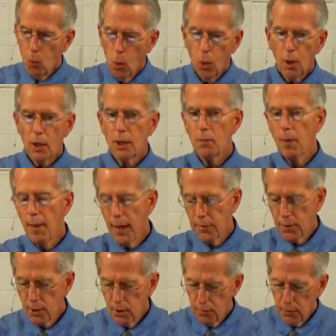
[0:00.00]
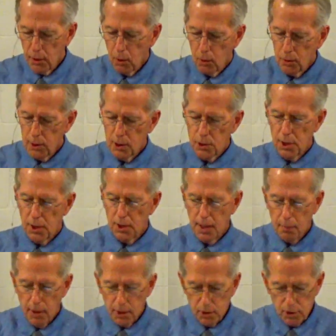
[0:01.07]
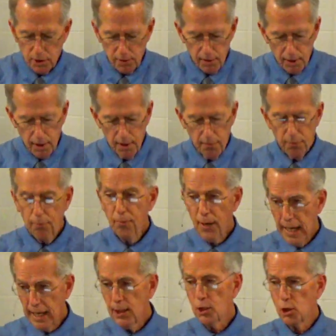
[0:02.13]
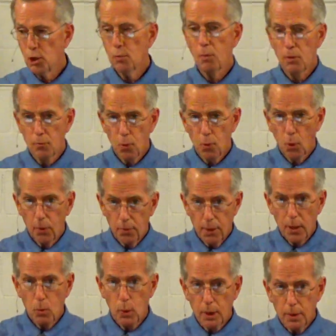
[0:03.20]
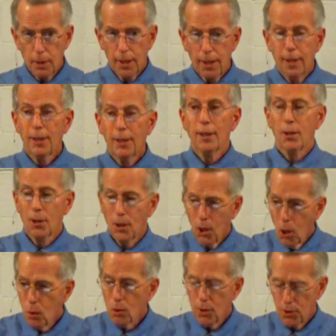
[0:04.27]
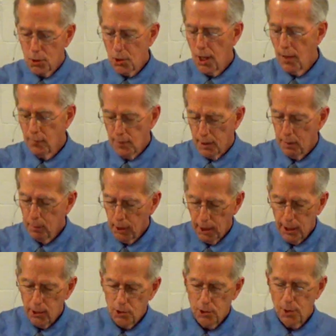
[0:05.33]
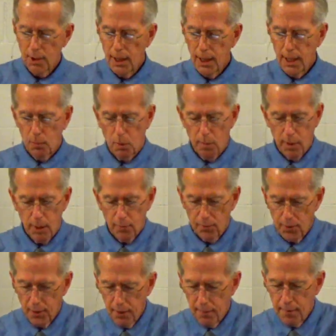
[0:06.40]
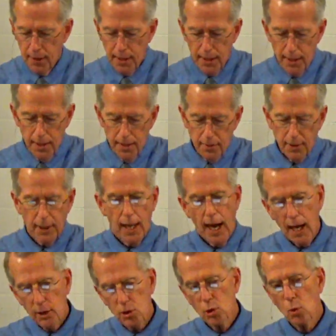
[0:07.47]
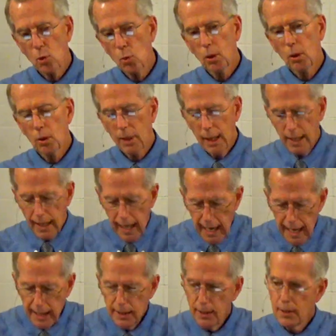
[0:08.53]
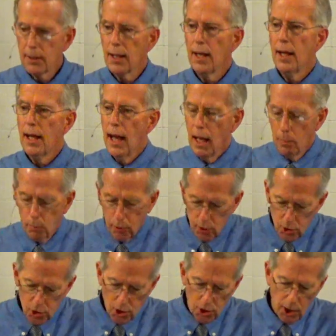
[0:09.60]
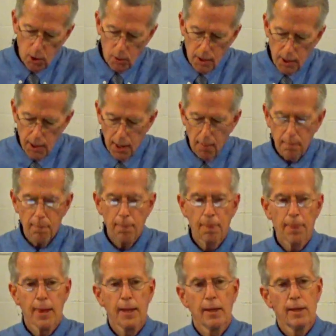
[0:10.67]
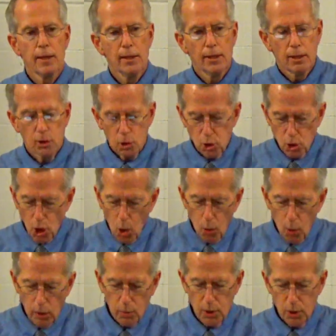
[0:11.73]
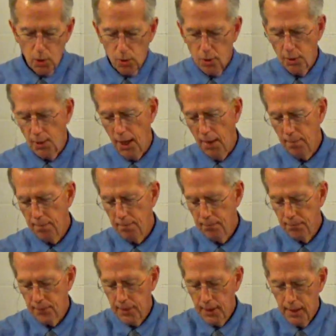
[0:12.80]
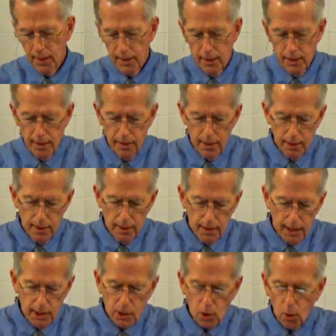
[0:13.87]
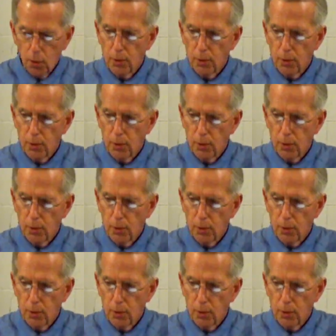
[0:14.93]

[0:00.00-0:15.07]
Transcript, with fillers: he warned them about the difficulties that they must face before they would go to this heavenly place that he had prepared for them, that as the world had hated and persecuted him, so it would do to them. He